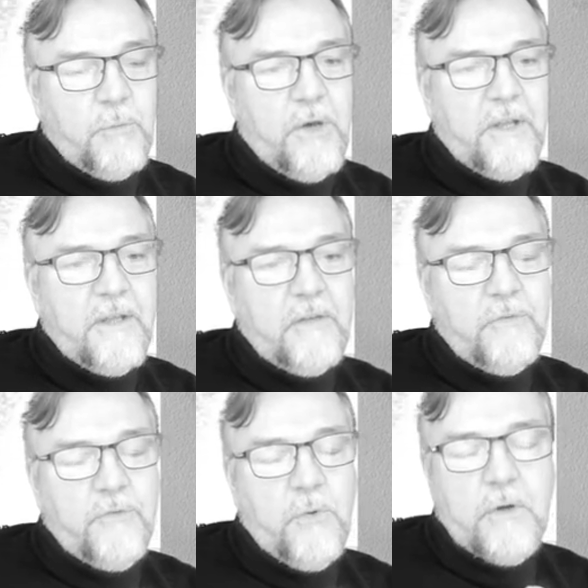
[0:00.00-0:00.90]
1 and
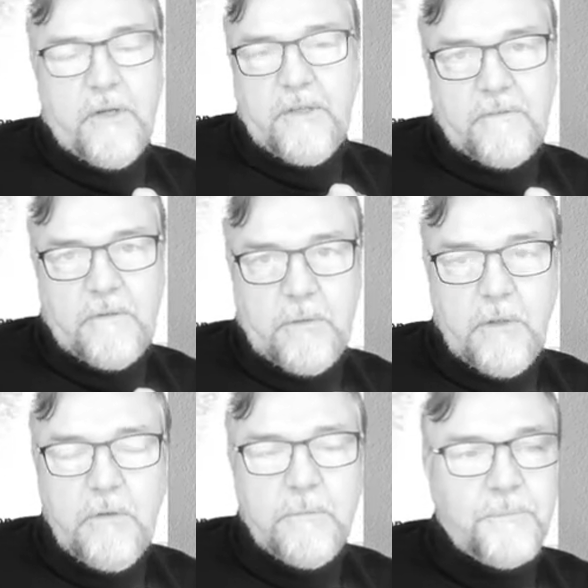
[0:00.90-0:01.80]
4 is
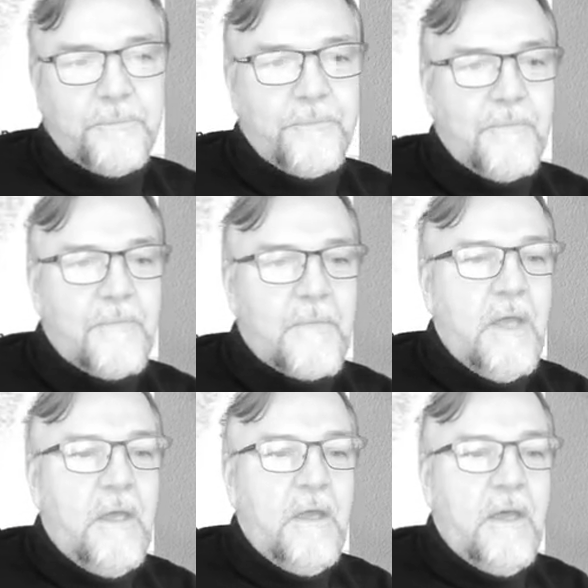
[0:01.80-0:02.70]
0.
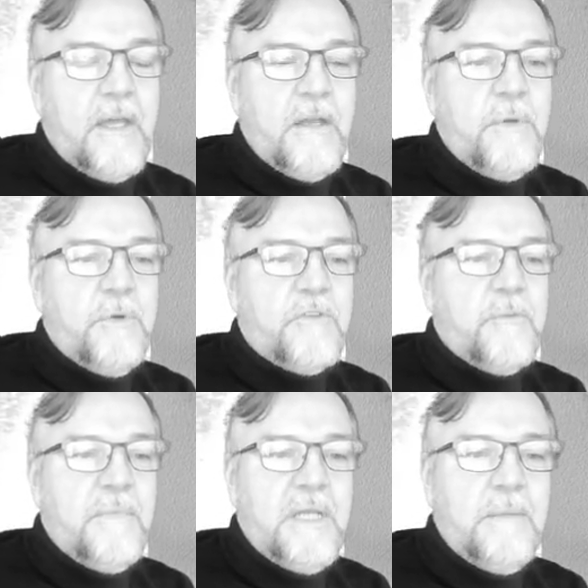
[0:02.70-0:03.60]
And then we want to
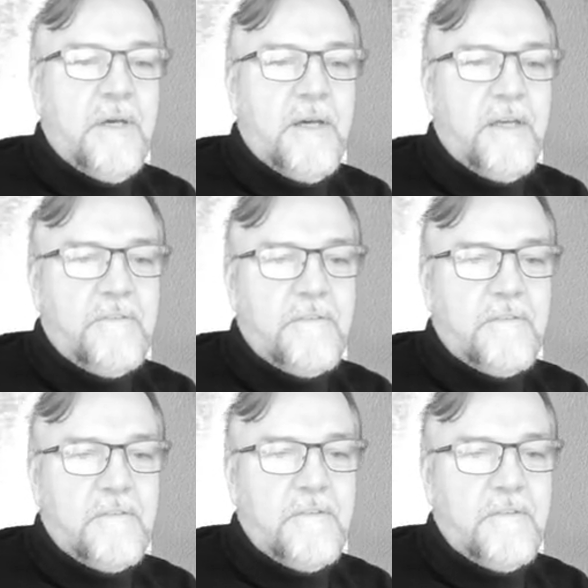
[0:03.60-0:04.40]
minimize